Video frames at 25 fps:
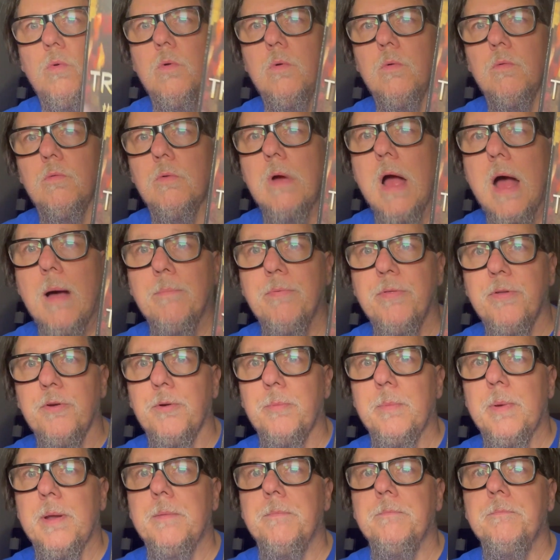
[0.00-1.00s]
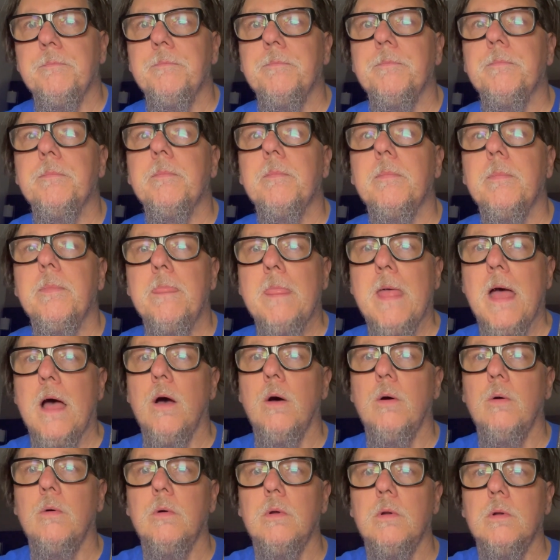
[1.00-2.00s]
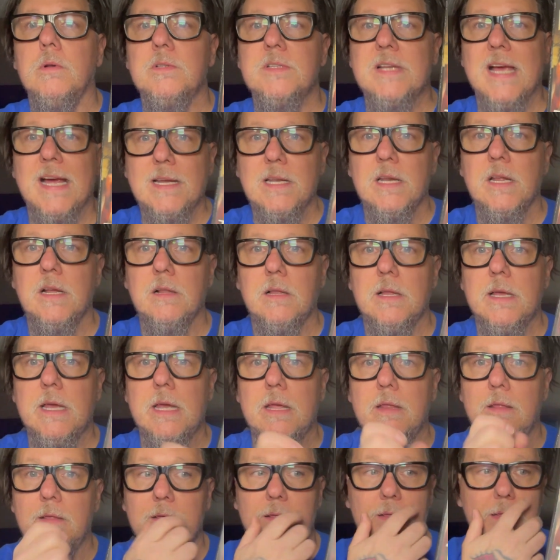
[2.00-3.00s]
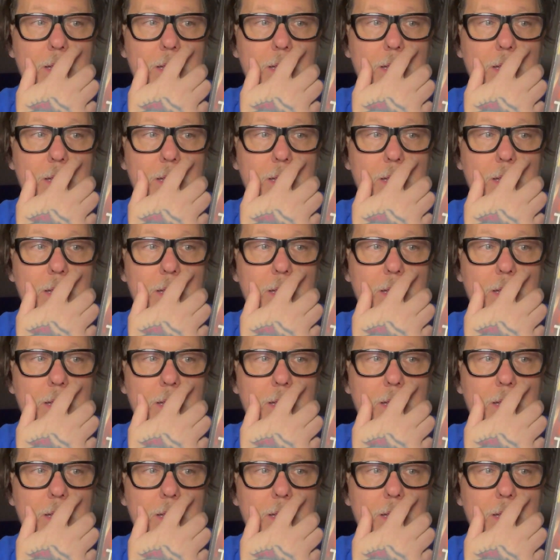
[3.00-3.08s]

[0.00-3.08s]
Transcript: Rob Thurman. Now, technically,